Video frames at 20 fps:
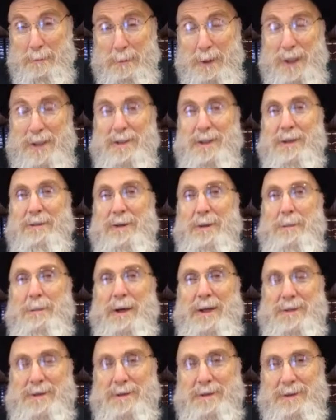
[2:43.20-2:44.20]
piece of the
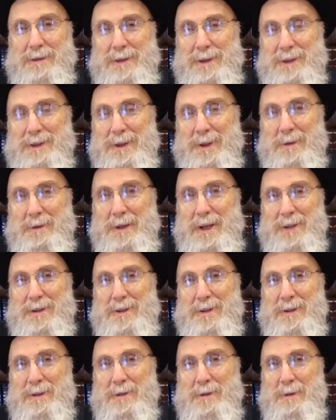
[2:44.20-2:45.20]
puzzle in the
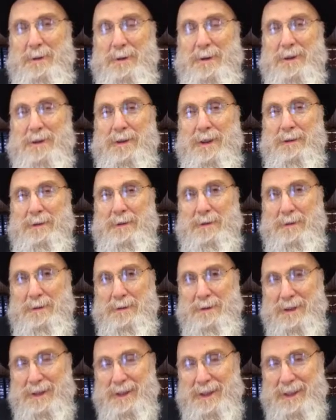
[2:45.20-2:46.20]
creation of the world. You have
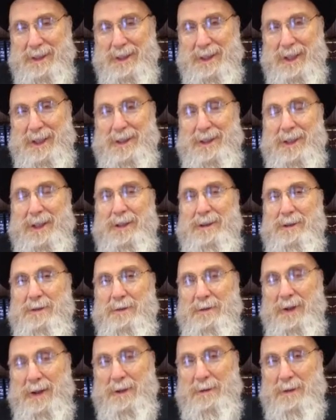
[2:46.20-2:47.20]
to
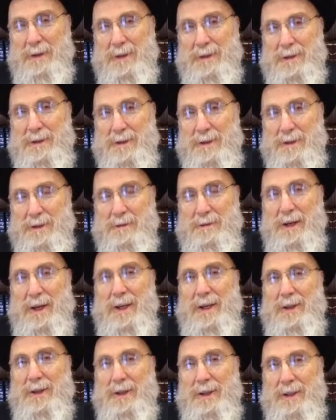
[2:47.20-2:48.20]
identify what is the
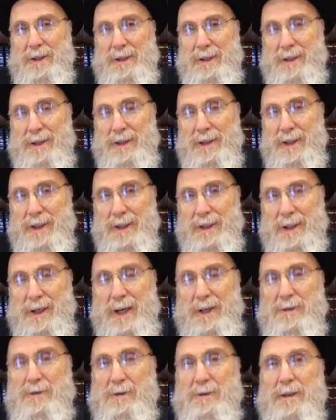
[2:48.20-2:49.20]
strength and the
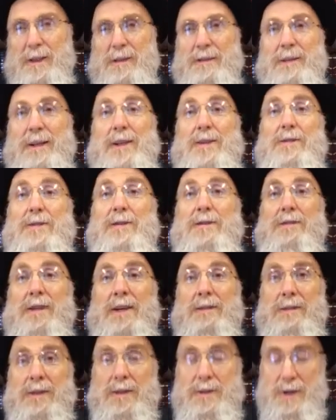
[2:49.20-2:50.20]
natural inclination of
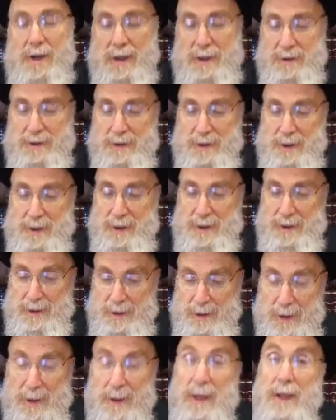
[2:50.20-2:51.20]
every child
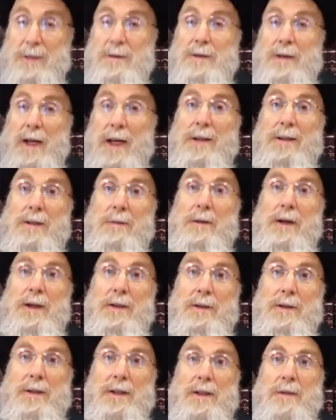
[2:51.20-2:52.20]
and educate him
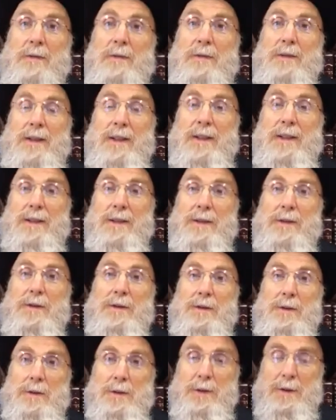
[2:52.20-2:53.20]
according
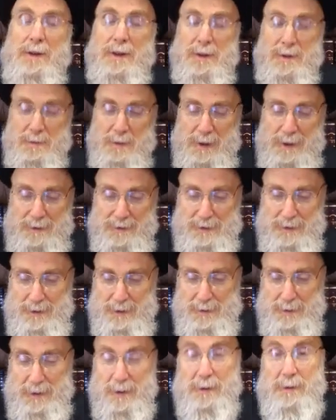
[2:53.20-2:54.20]
to his ways,
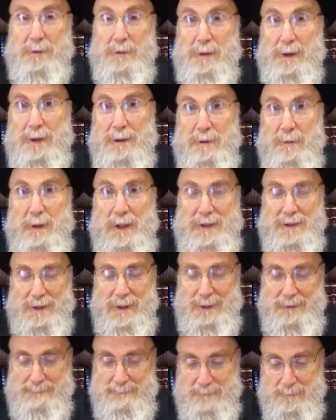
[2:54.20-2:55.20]
according to what he's best
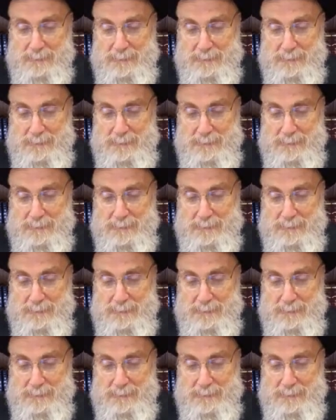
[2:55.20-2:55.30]
at.